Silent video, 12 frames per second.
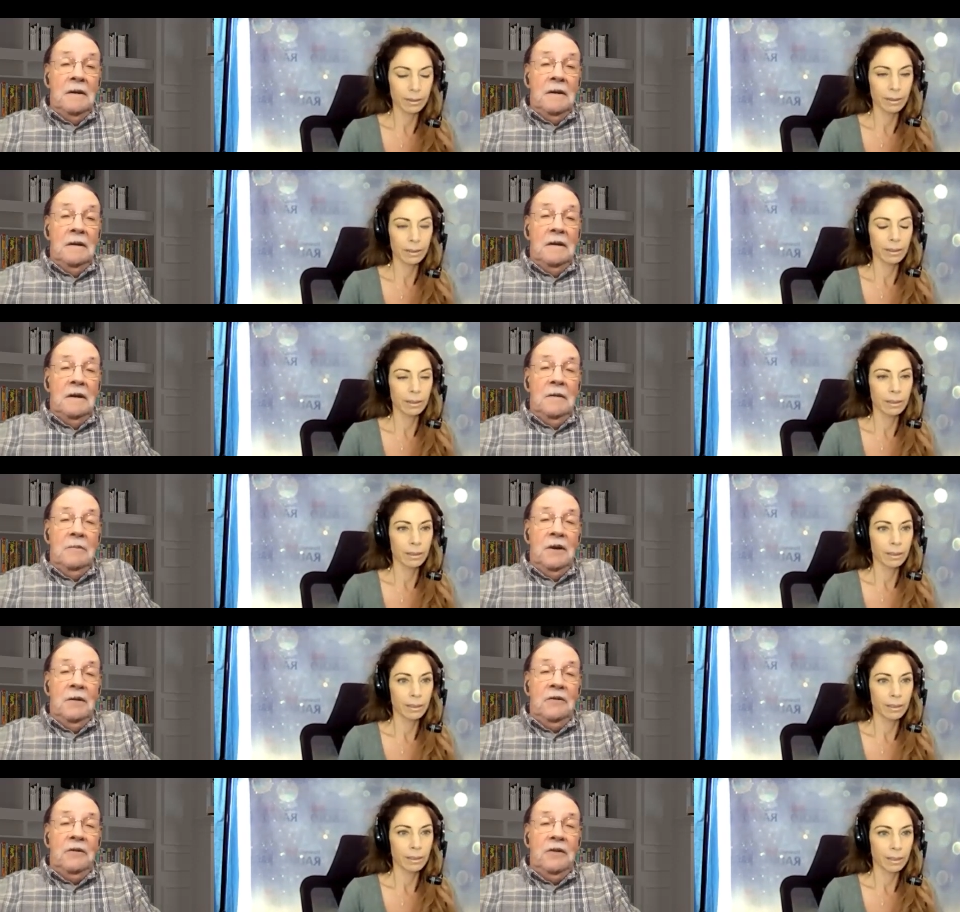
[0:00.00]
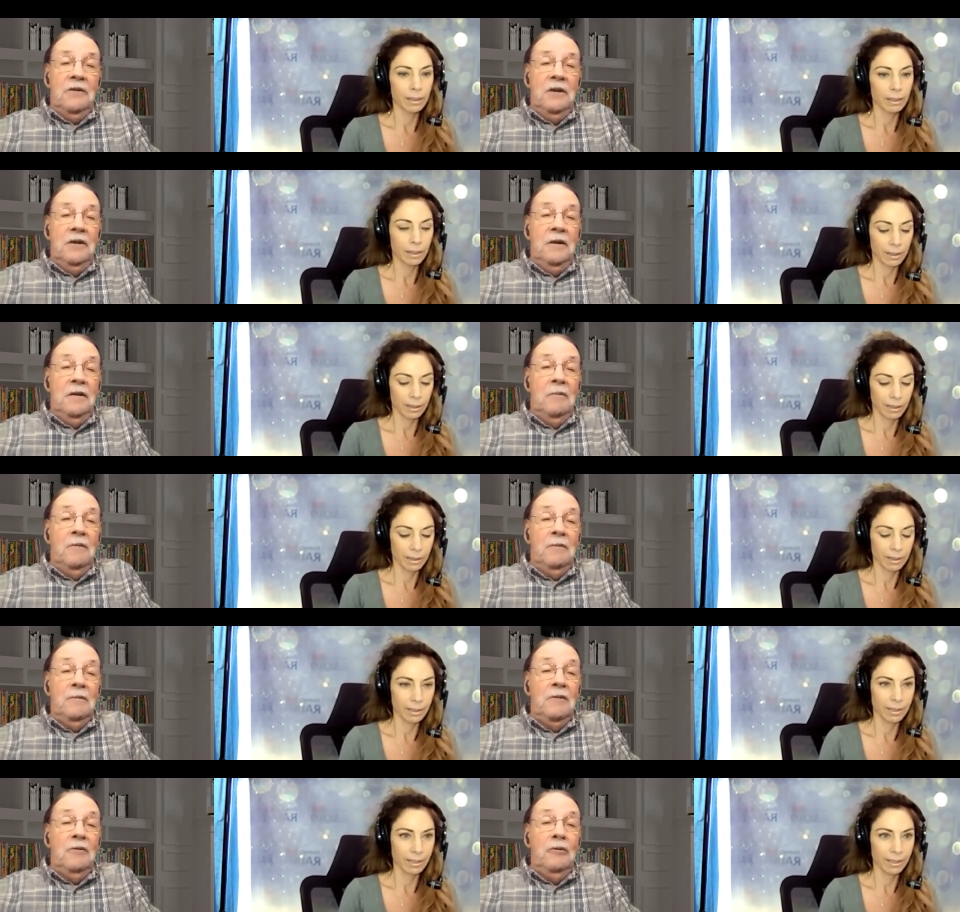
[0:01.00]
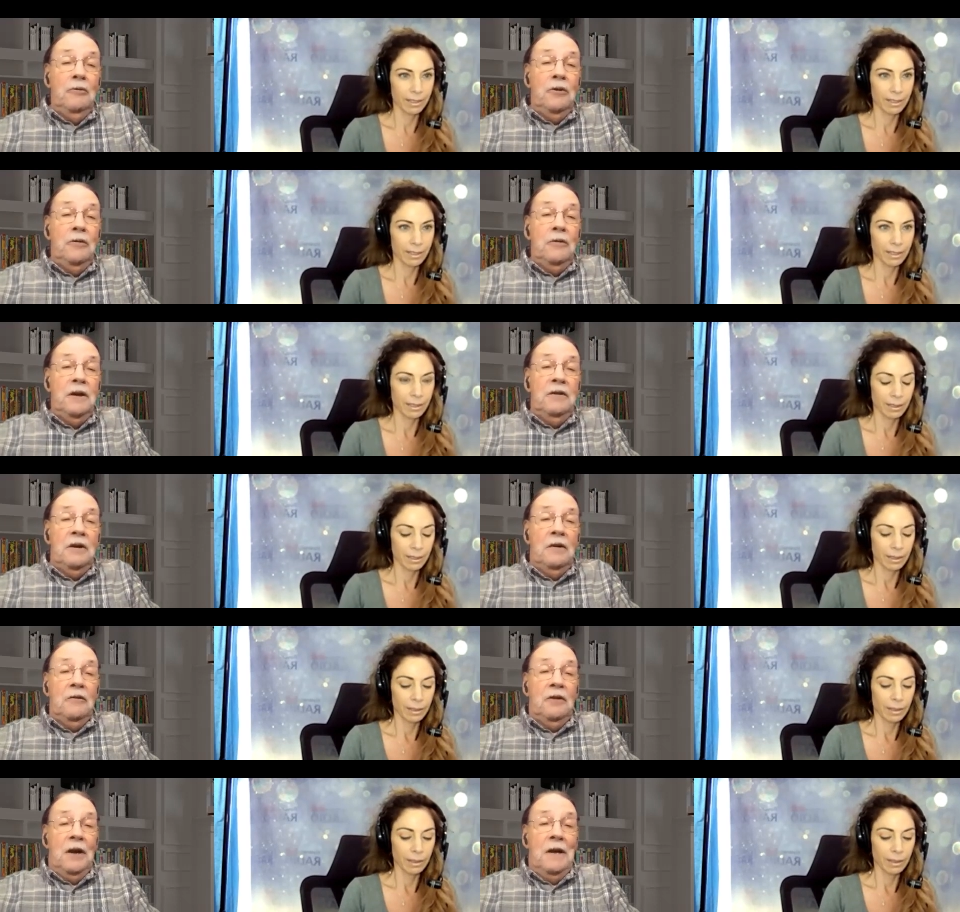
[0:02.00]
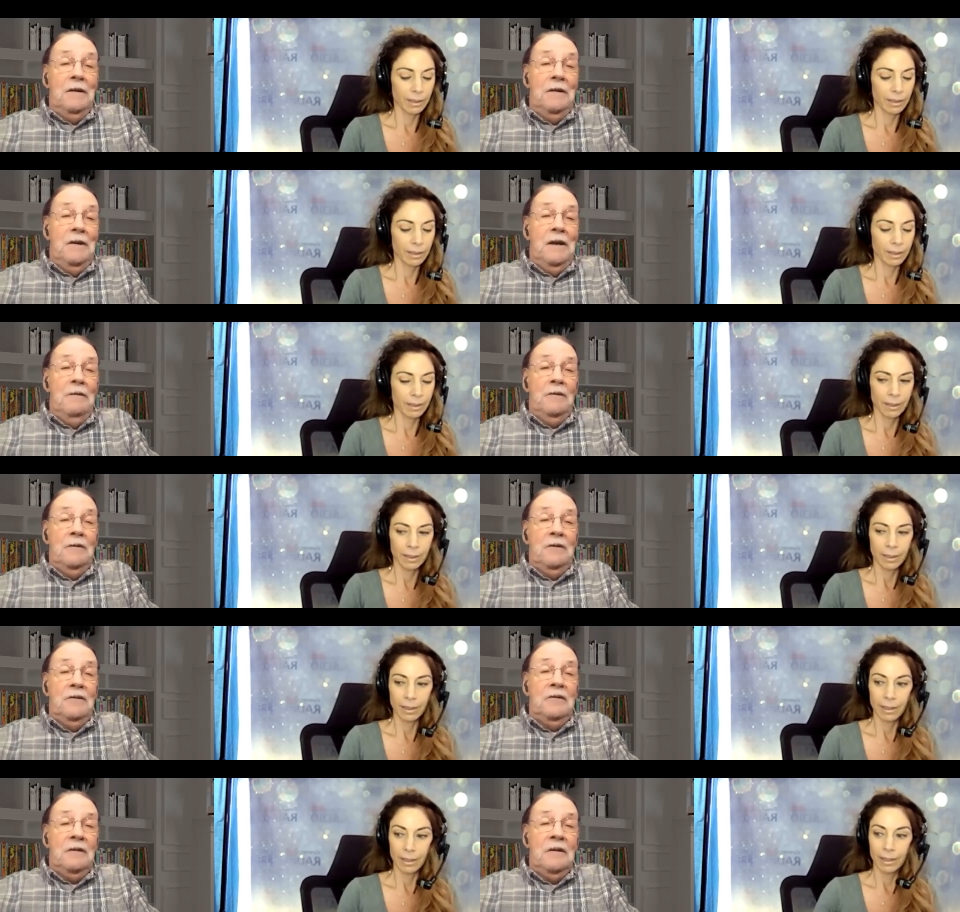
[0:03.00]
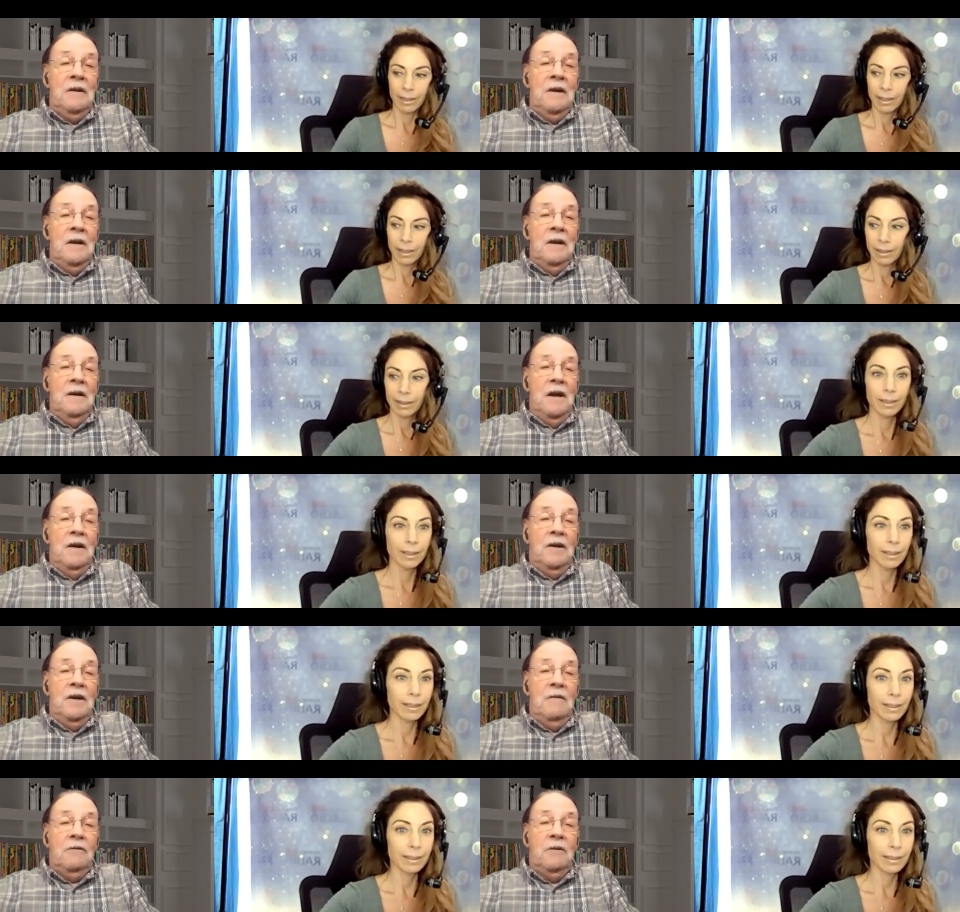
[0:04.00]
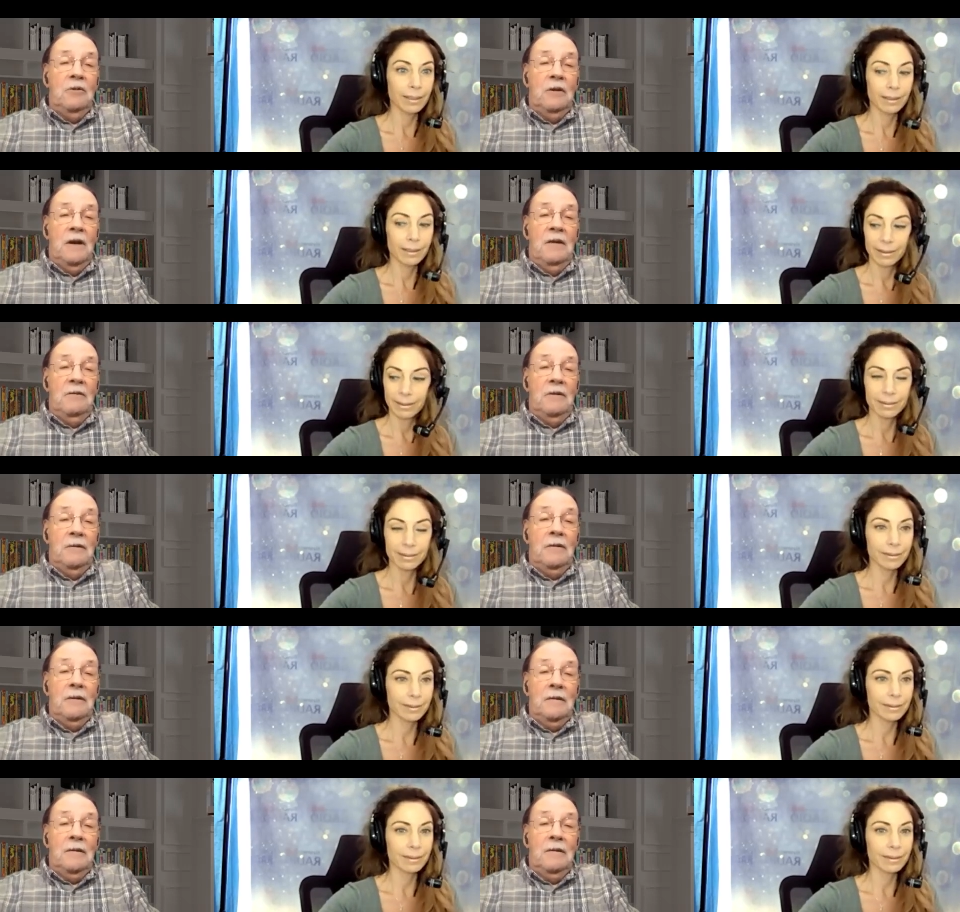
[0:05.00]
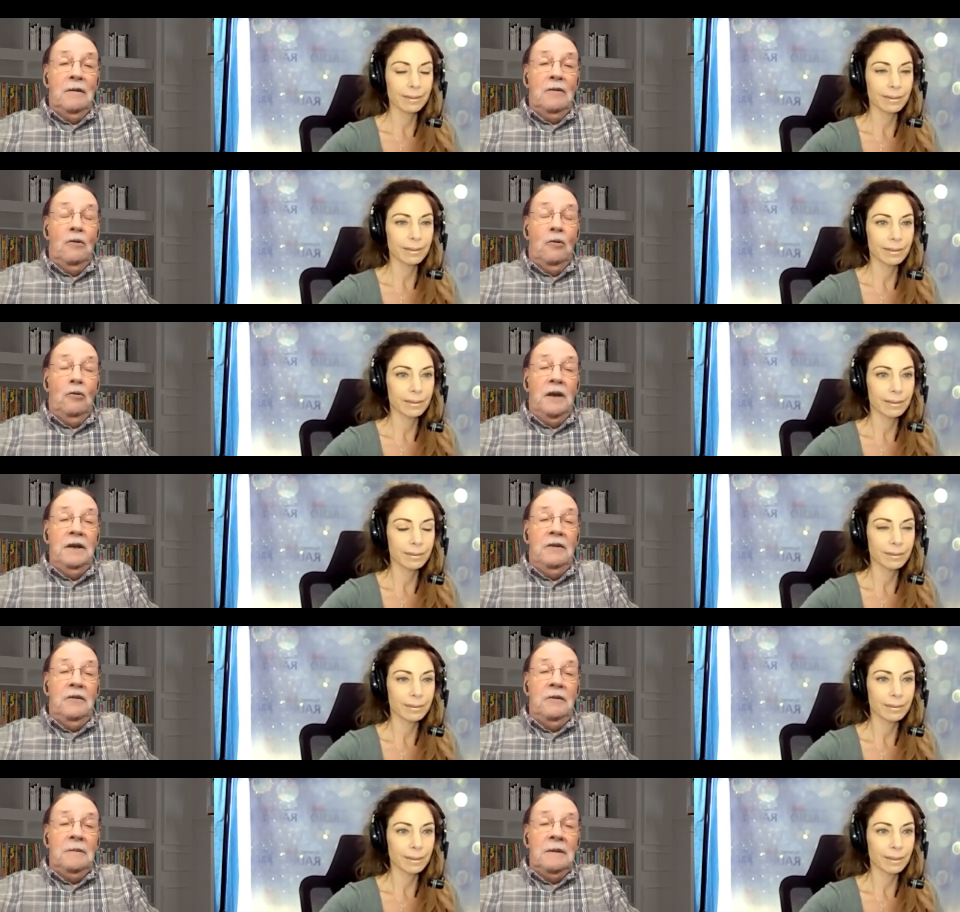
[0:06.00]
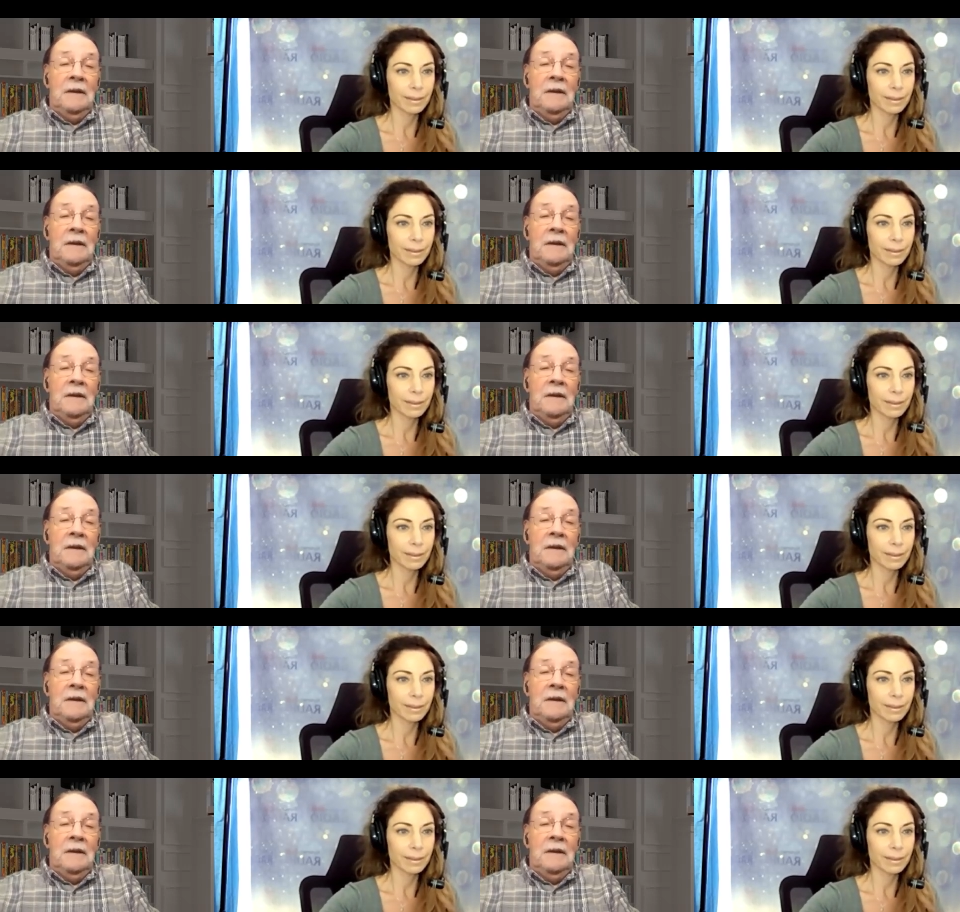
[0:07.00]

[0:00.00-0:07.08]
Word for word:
Speaker 1: getting about 62 degrees outside today, which is kind of comfortable after the cold nights.